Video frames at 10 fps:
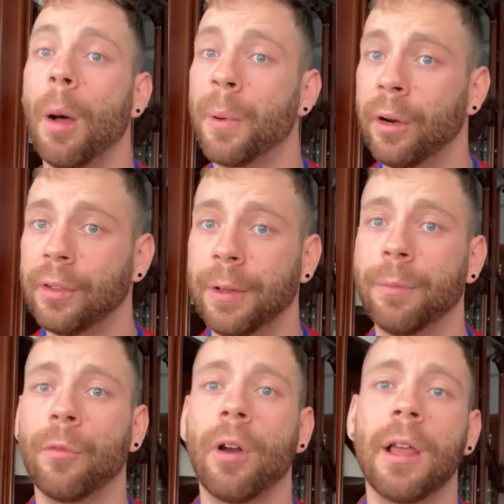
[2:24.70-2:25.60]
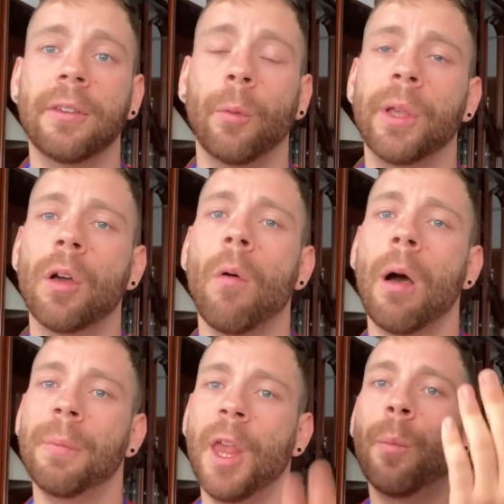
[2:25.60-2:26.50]
a person, right? So we go
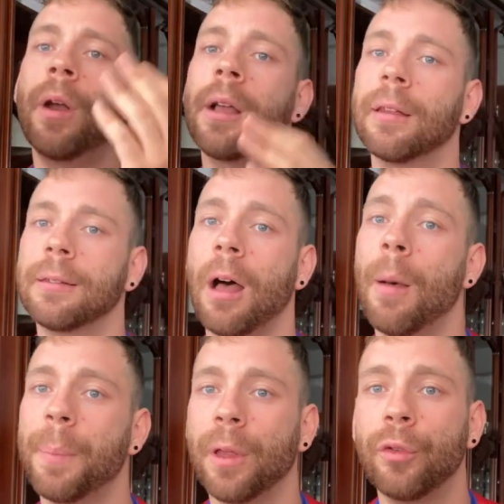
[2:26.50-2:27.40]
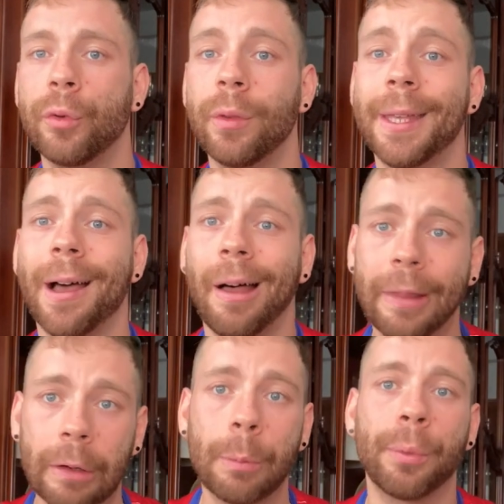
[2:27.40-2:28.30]
up, they bring us up to the
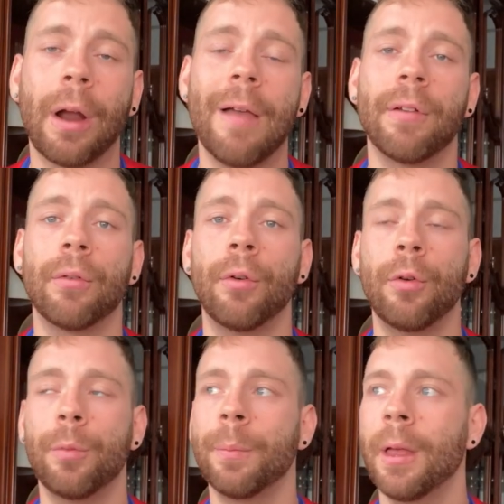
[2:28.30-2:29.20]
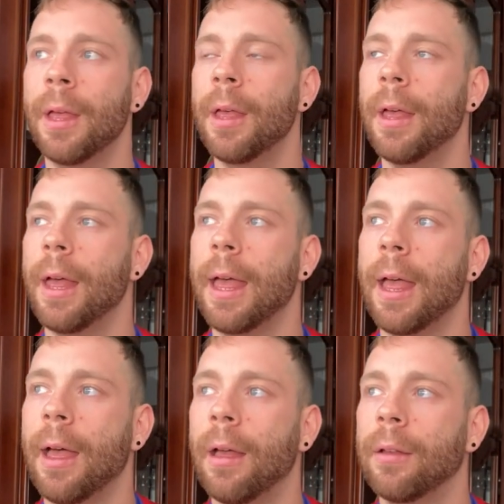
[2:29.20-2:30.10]
other private room,
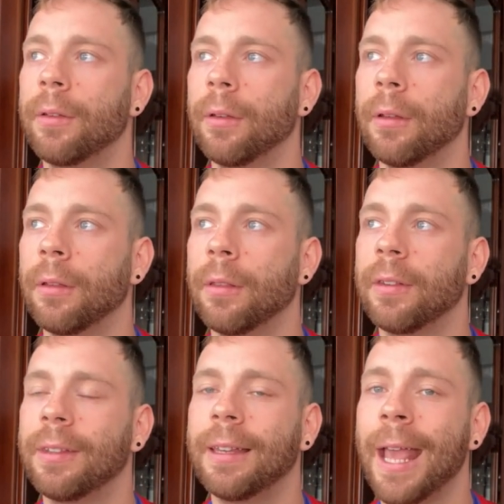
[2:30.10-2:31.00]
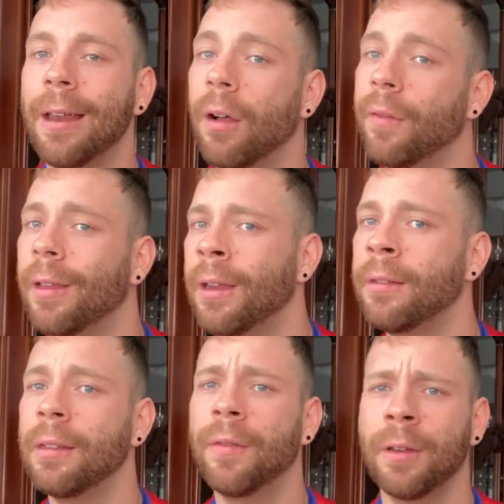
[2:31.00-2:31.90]
and the state of it
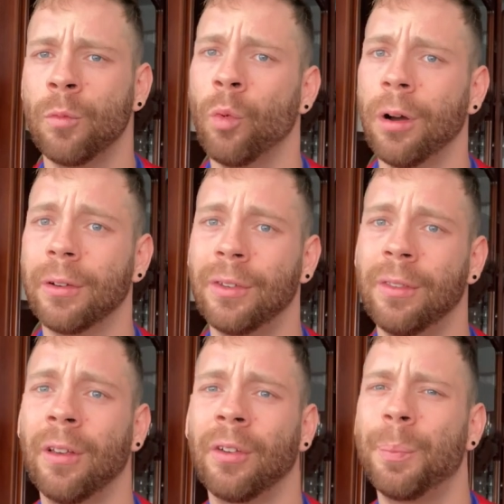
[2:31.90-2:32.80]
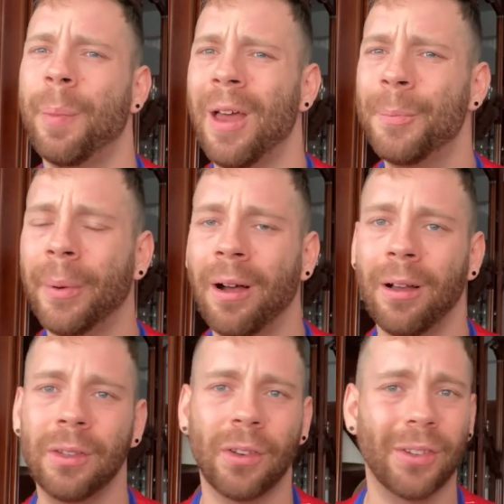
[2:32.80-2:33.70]
is even worse. There's bed
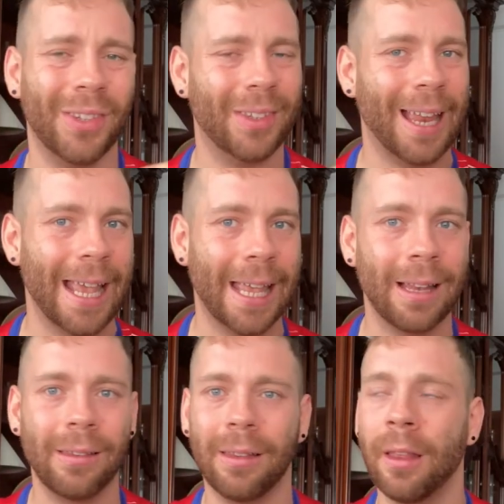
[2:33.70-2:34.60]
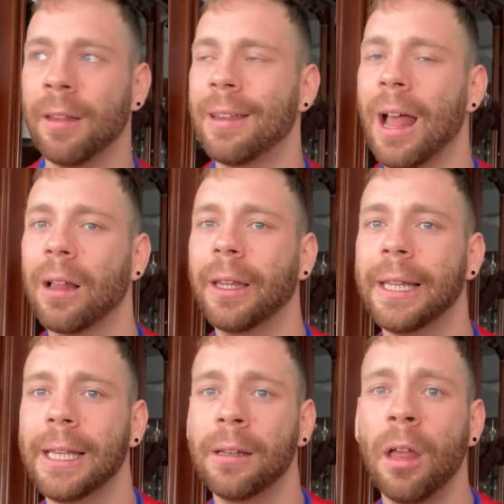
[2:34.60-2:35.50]
bugs, there's stains, it's not
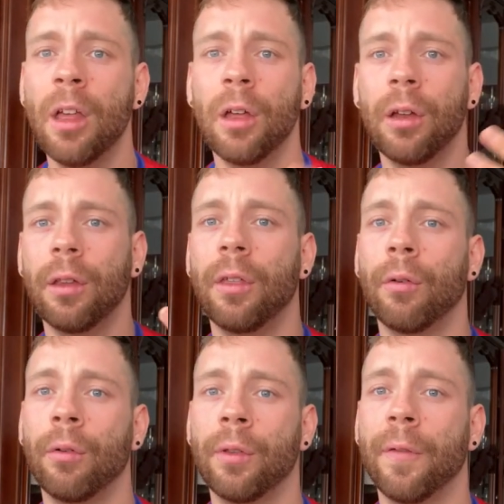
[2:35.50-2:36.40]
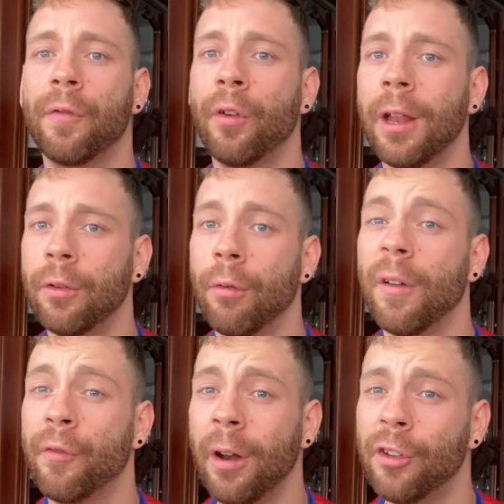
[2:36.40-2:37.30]
clean. The, the frid-
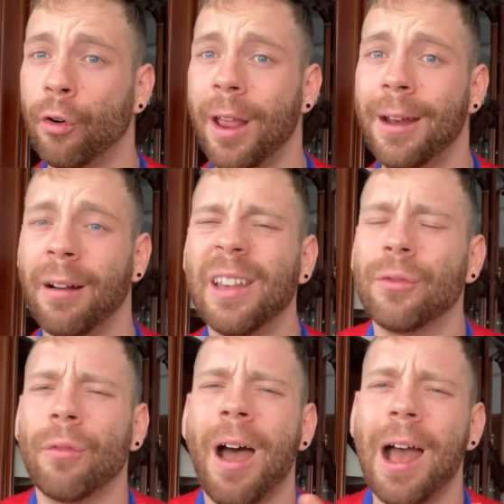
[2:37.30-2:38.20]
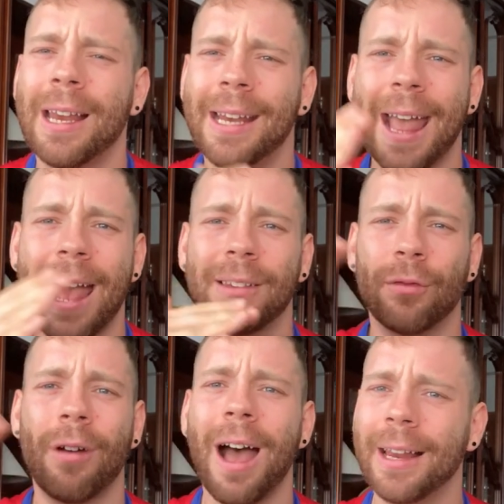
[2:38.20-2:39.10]
refrigerator is rotting, it has a
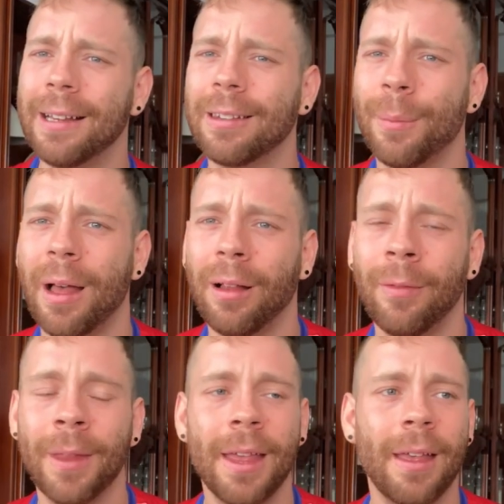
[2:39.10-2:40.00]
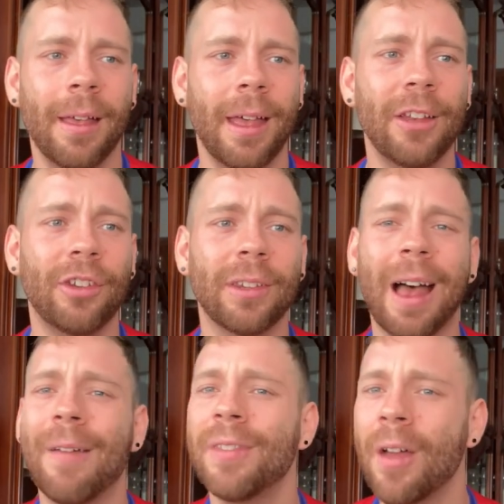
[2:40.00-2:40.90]
rotting smell. It's just,
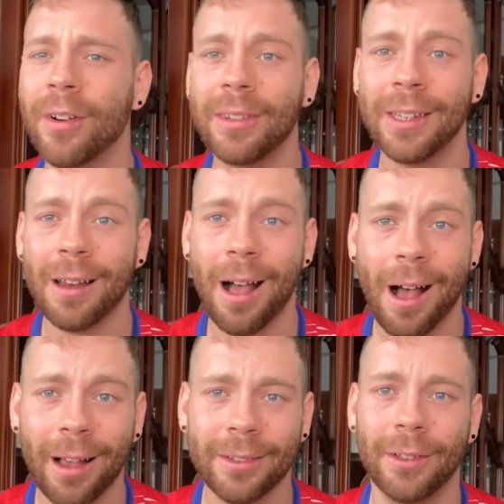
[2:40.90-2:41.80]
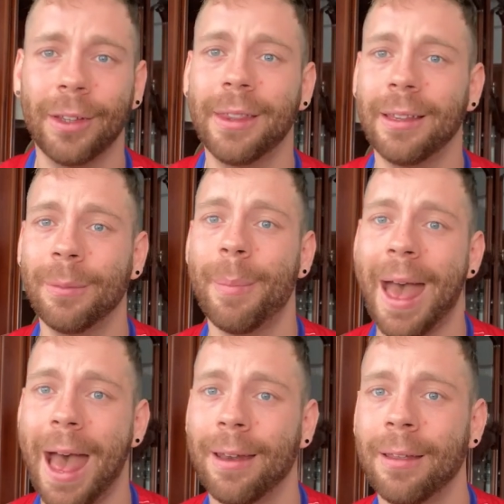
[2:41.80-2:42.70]
I've never seen a hostel this
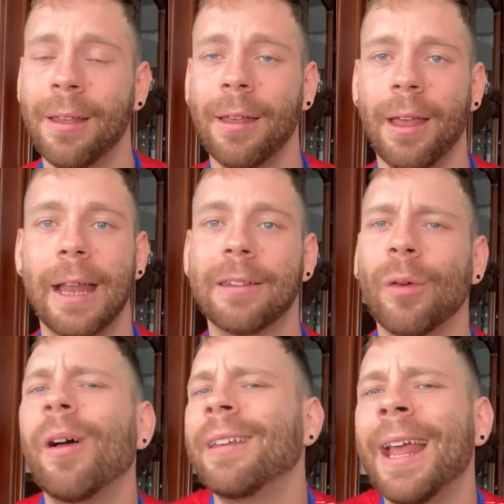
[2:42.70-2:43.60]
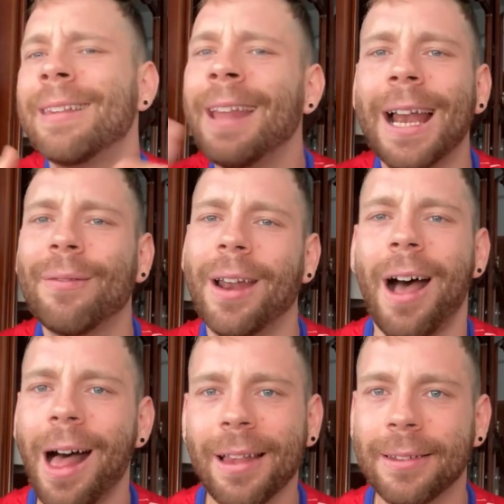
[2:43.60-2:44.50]
bad. And so it's not even a
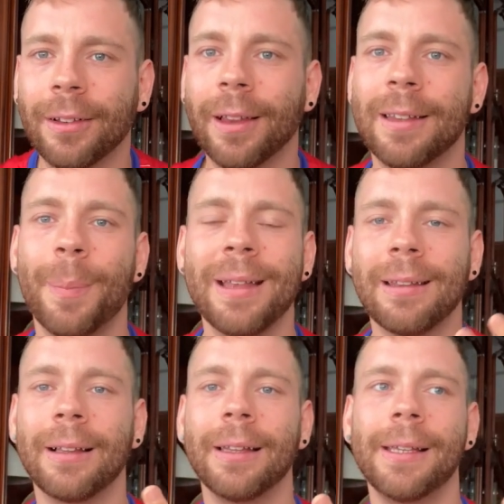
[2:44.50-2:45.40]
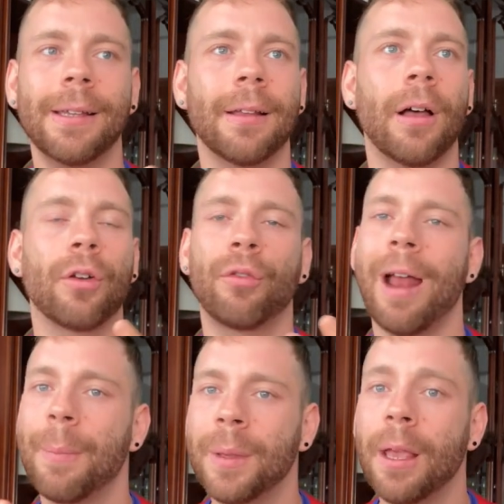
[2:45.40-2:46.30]
hostel. It's basically a
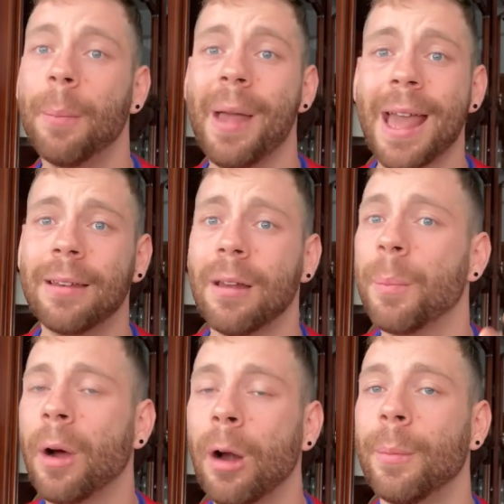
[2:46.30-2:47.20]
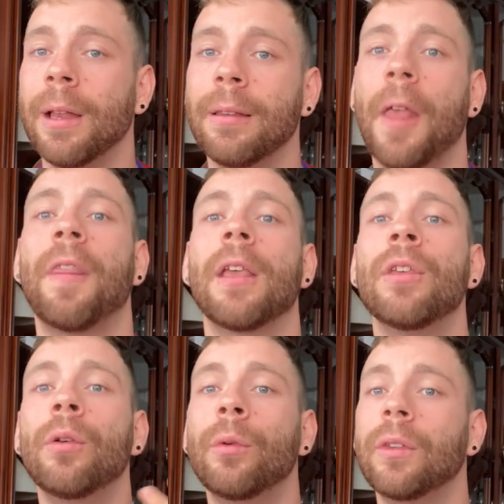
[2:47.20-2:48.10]
crappy abandoned apartment that they
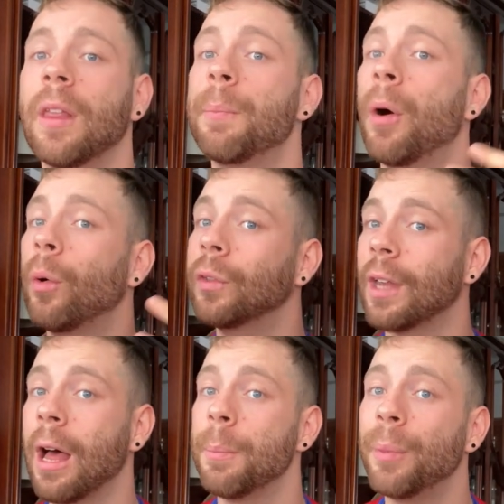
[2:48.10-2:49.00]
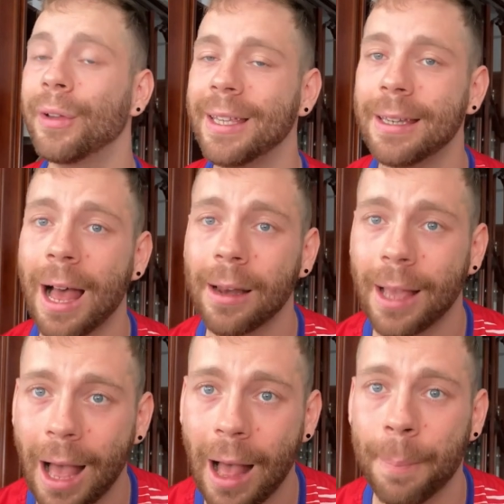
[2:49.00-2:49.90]
use. They post on
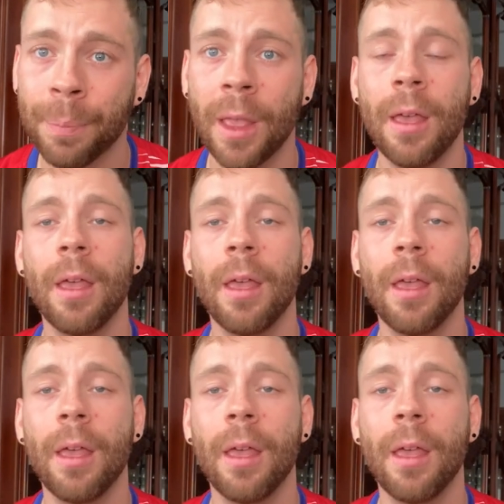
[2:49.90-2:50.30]
booking.com.